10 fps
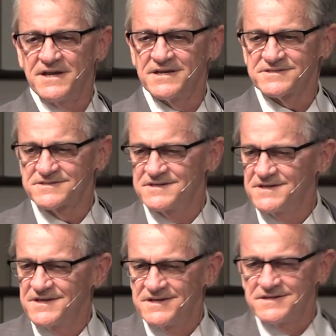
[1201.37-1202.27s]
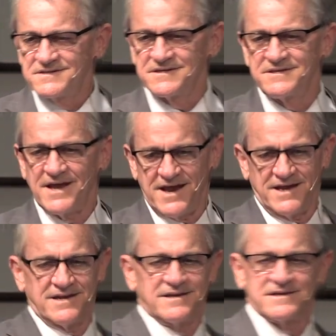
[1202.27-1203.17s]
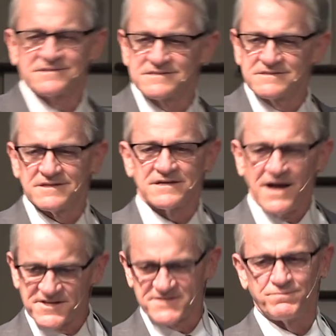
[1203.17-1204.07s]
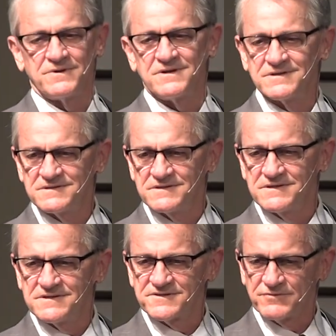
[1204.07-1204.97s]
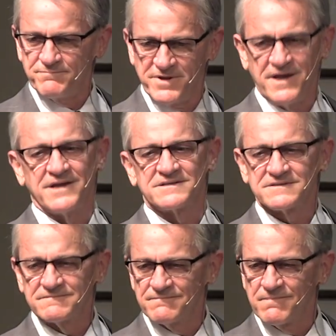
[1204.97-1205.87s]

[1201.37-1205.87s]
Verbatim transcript: is today is the gospel to repent.